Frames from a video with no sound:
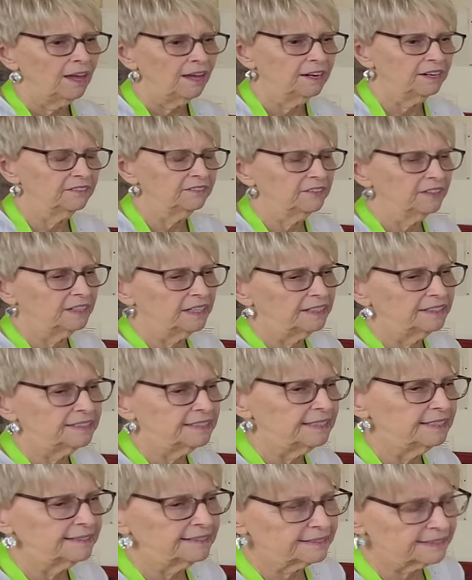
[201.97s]
And in the
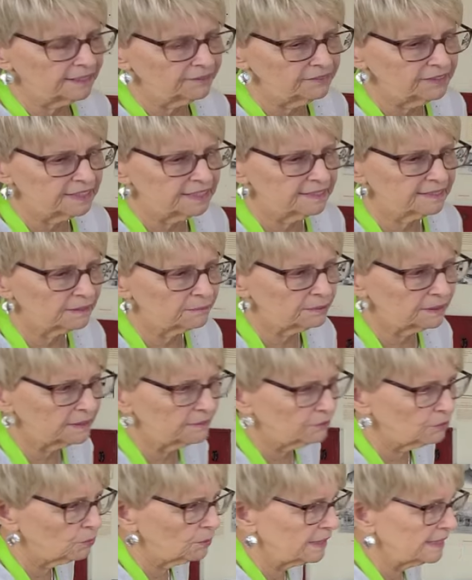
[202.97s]
1970s, I
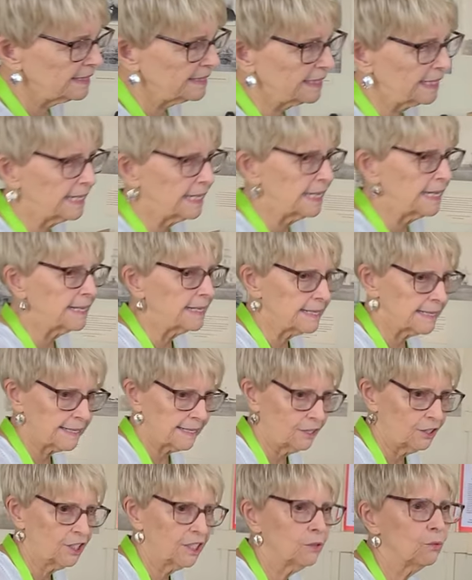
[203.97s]
believe it was, they
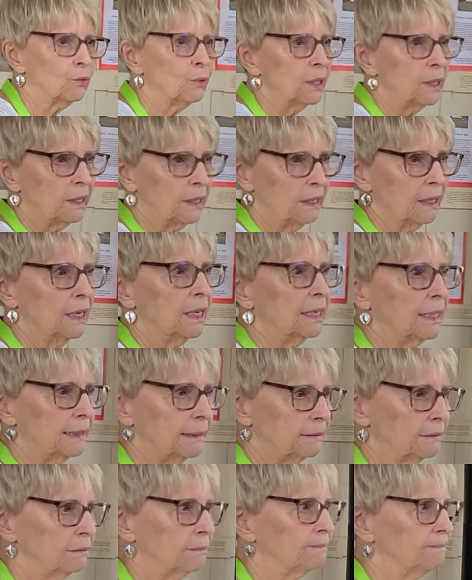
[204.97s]
started re,
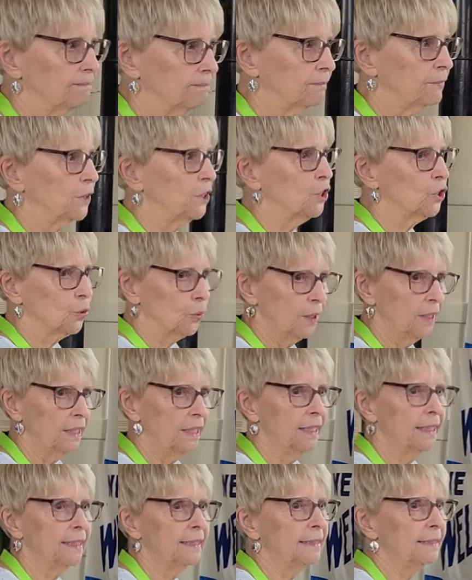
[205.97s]
uh, redoing
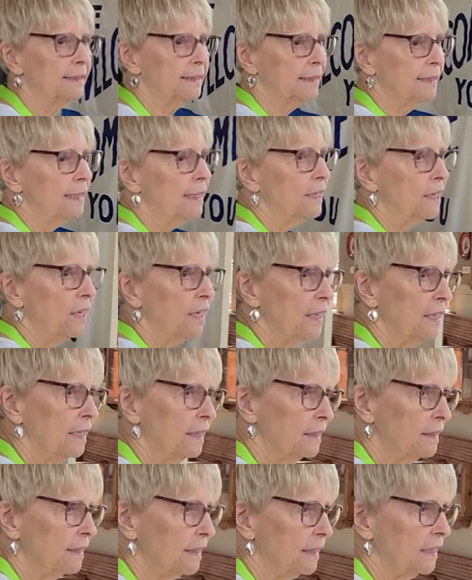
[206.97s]
it,
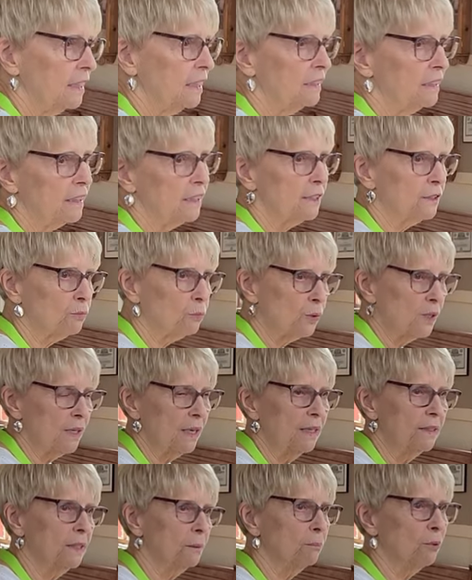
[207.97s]
and they,
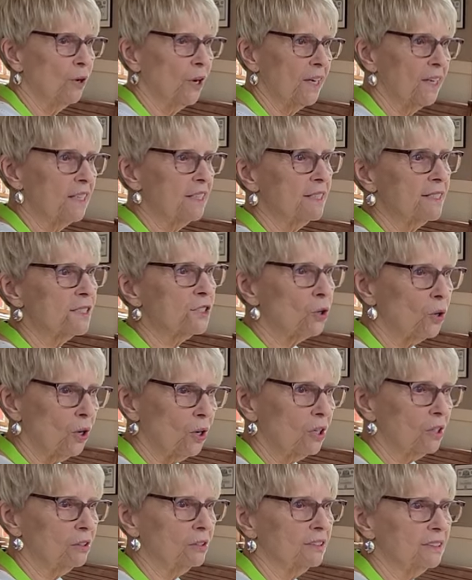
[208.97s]
the Brodhead
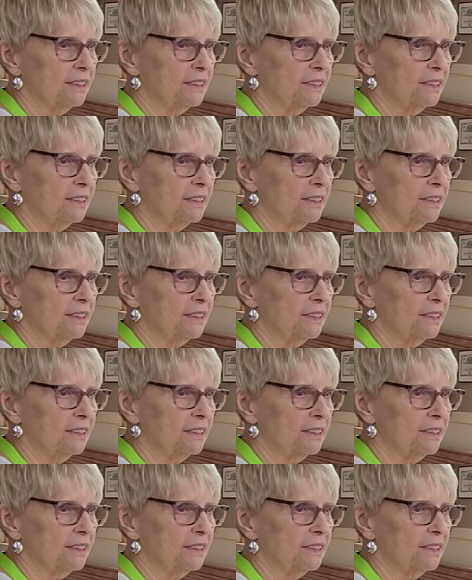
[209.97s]
Historical